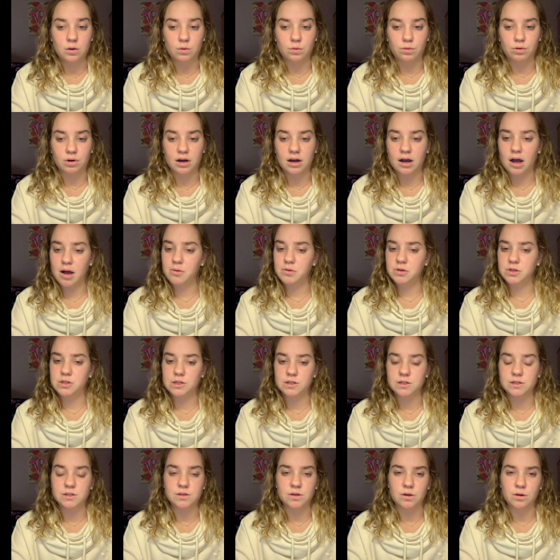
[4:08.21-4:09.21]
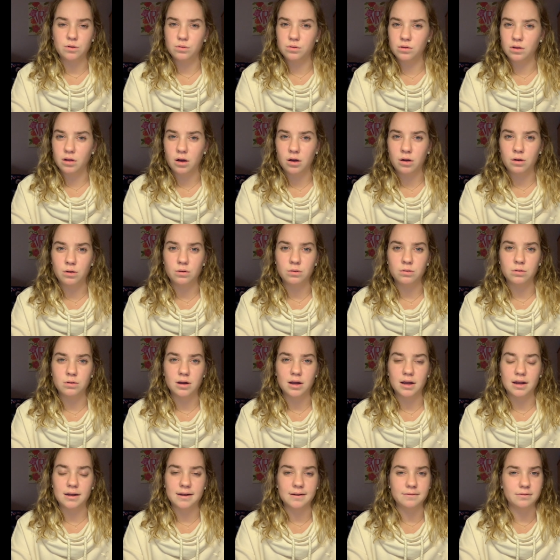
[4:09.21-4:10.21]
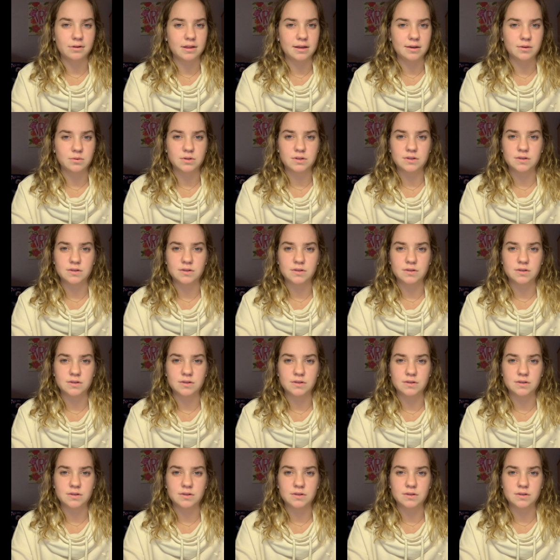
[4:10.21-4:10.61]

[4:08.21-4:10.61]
where I was just so low and everything